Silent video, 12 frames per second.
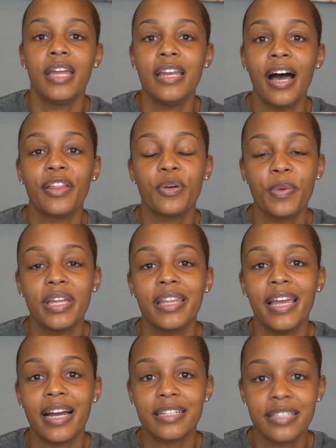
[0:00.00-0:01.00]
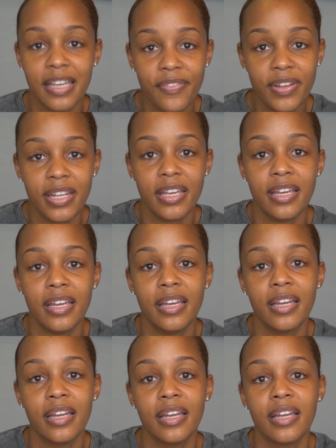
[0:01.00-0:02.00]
Now the weekly activity